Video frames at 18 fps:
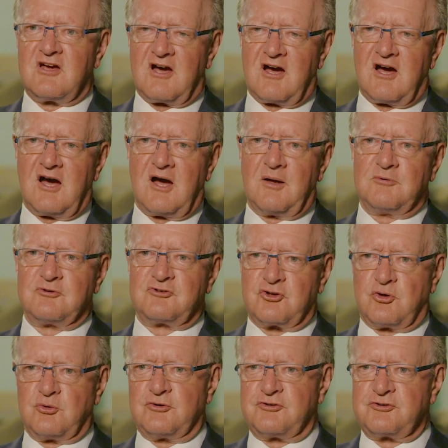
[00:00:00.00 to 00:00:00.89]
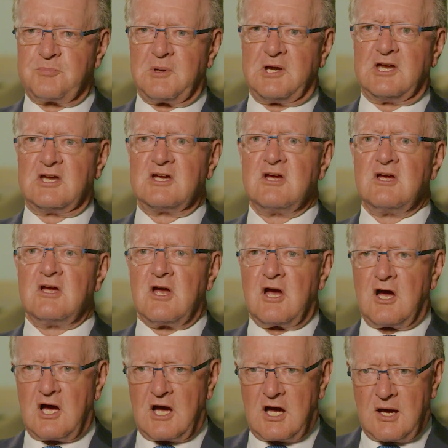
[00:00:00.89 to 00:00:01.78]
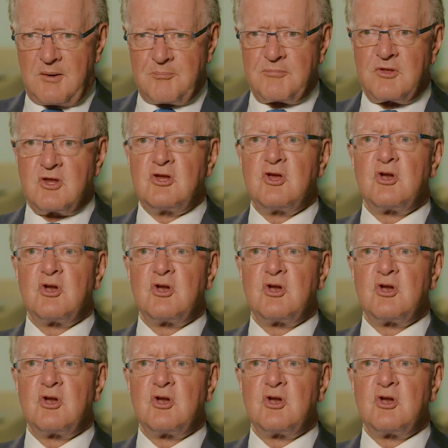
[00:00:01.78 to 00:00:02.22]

uh, so to speak, um,